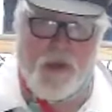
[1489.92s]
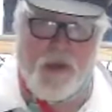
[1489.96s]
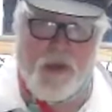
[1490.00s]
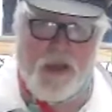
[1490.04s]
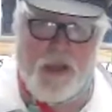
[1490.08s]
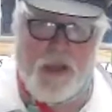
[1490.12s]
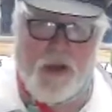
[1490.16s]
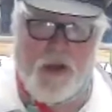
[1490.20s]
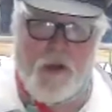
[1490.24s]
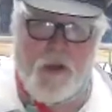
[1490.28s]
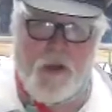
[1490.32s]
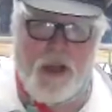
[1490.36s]

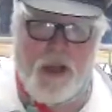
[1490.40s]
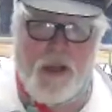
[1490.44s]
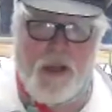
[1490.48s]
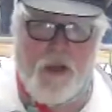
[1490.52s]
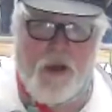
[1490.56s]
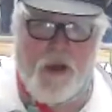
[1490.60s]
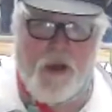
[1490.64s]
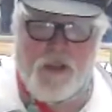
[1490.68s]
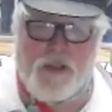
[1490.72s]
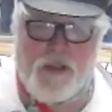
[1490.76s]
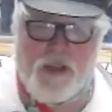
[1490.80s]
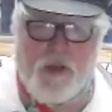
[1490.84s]
It only
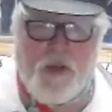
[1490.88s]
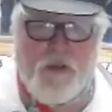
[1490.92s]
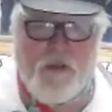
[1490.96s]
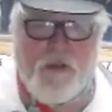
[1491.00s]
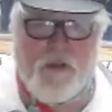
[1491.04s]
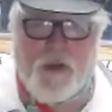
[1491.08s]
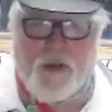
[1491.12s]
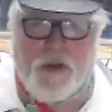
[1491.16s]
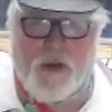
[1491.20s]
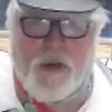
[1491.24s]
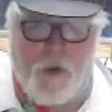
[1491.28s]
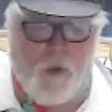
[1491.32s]
hurts you
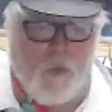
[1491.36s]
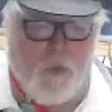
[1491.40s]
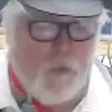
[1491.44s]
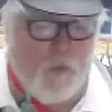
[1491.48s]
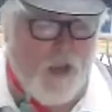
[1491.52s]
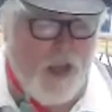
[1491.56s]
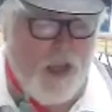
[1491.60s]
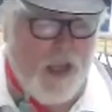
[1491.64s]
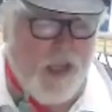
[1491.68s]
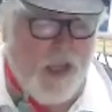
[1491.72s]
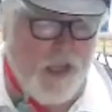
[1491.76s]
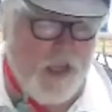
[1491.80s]
if you're
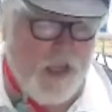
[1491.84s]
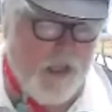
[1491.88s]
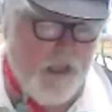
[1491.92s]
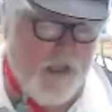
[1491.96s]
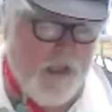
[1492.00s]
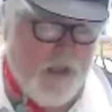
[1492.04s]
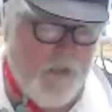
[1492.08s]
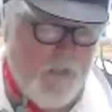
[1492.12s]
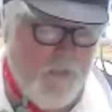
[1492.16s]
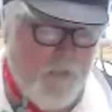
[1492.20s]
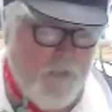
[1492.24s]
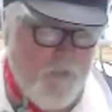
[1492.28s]
cold-blooded.
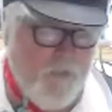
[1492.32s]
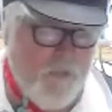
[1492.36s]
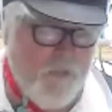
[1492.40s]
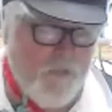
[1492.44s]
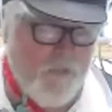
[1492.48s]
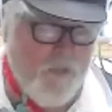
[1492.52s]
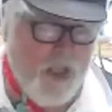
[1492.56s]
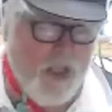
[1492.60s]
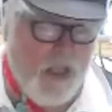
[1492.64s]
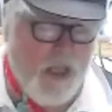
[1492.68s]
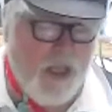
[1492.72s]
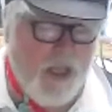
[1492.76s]

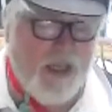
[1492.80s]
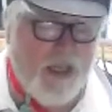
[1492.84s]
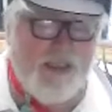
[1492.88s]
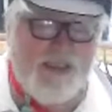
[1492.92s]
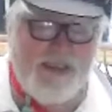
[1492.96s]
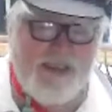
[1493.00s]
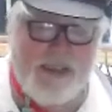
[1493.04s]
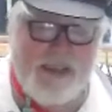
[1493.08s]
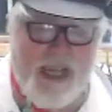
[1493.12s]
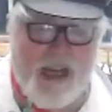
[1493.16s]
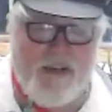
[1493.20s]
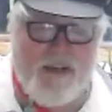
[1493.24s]

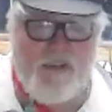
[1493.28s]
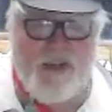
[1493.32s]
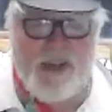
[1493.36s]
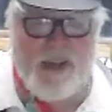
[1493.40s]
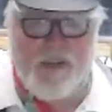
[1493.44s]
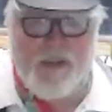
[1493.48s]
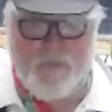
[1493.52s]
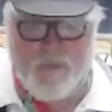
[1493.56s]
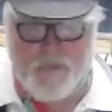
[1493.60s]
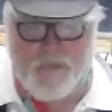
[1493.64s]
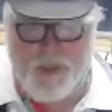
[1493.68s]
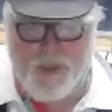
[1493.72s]

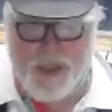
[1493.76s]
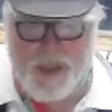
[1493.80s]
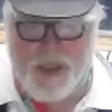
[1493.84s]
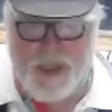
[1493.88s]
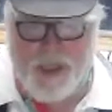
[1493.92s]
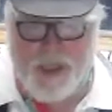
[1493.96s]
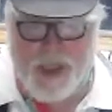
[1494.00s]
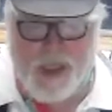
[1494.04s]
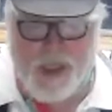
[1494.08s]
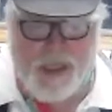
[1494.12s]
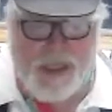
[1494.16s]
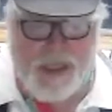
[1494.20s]
7,
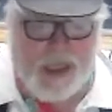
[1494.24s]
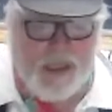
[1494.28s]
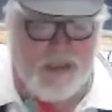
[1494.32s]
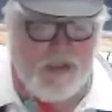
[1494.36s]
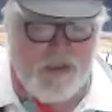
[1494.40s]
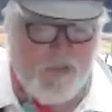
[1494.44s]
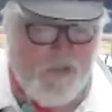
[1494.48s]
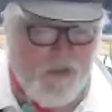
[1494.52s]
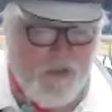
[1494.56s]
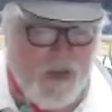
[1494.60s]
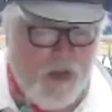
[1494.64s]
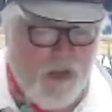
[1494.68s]

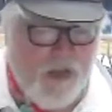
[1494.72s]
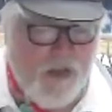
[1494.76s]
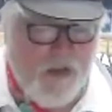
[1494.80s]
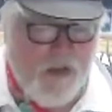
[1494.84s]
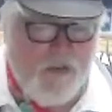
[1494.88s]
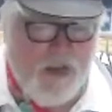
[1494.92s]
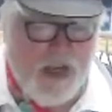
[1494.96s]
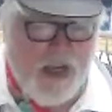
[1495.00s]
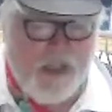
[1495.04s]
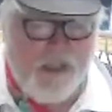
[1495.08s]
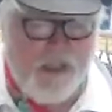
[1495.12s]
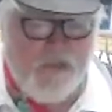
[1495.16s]
that's a very
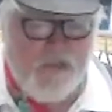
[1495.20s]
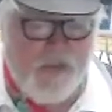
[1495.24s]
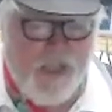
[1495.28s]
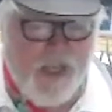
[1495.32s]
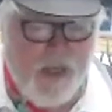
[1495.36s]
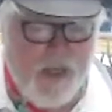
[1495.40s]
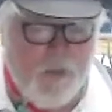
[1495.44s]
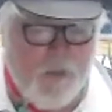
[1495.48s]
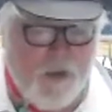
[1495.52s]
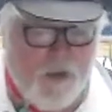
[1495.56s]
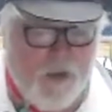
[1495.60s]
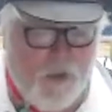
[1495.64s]
effective
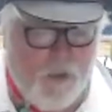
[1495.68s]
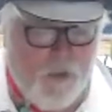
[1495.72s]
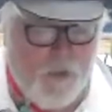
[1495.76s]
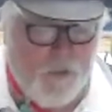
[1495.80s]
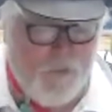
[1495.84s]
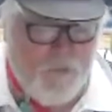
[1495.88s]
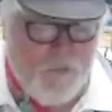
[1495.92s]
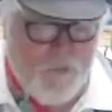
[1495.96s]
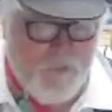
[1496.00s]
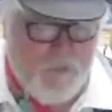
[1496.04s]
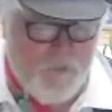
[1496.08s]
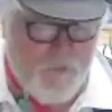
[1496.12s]

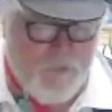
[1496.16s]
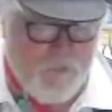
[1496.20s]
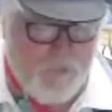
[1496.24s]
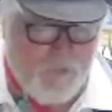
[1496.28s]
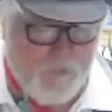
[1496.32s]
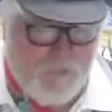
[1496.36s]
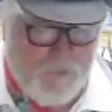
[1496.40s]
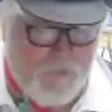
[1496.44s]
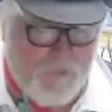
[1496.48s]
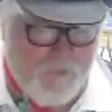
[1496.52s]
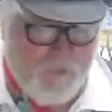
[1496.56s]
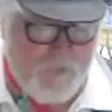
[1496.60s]
chemical,
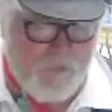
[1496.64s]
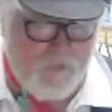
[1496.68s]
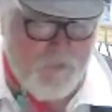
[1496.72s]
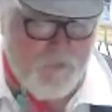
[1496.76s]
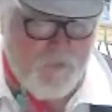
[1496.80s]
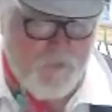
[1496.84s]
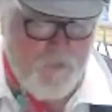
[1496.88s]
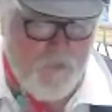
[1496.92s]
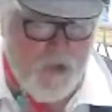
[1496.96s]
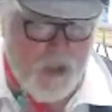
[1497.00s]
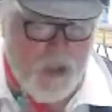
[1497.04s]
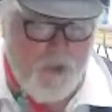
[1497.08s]

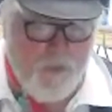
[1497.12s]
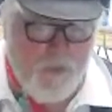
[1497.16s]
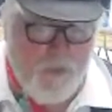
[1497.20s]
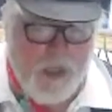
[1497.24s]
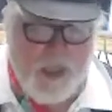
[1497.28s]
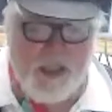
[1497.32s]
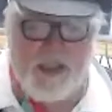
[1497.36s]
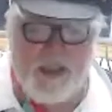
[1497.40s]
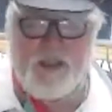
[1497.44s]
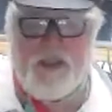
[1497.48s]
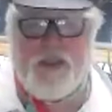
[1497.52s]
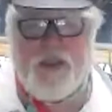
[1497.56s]

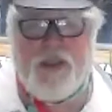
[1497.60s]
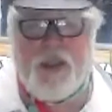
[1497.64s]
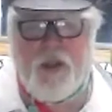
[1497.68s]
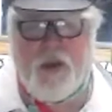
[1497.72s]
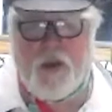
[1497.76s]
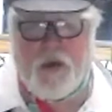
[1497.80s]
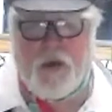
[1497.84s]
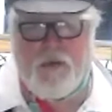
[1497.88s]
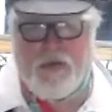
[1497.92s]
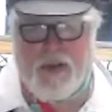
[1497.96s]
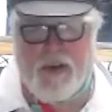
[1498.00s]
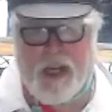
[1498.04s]
but it's
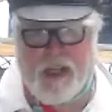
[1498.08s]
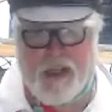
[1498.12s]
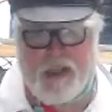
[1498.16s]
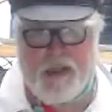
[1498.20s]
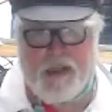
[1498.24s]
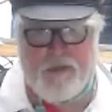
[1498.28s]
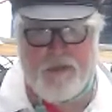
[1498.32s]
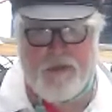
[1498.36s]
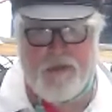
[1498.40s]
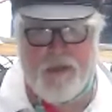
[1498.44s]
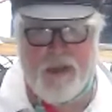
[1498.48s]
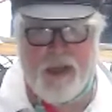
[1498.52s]
too
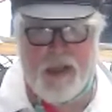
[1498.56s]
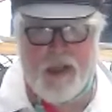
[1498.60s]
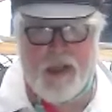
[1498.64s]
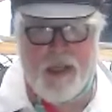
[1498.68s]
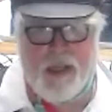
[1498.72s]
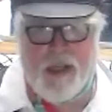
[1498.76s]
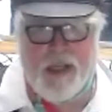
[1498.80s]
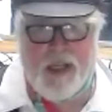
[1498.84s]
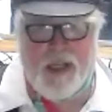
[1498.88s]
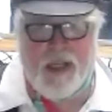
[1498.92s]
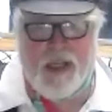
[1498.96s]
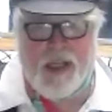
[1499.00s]
effective.
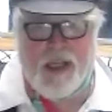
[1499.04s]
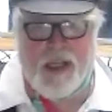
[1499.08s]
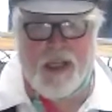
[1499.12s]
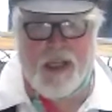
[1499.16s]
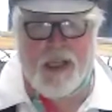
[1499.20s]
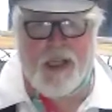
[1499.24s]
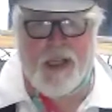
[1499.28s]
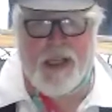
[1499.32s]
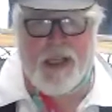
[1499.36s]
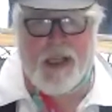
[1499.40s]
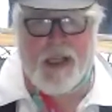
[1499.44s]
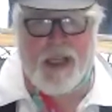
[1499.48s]

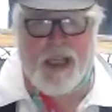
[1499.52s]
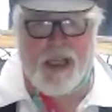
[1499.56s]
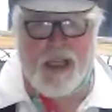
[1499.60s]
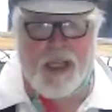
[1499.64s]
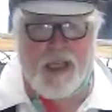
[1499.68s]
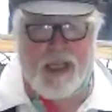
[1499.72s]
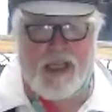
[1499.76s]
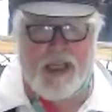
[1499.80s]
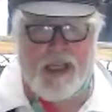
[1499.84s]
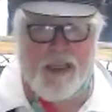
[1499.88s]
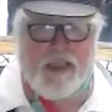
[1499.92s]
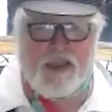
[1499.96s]

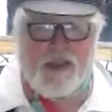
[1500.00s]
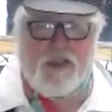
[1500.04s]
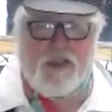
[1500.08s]
It tends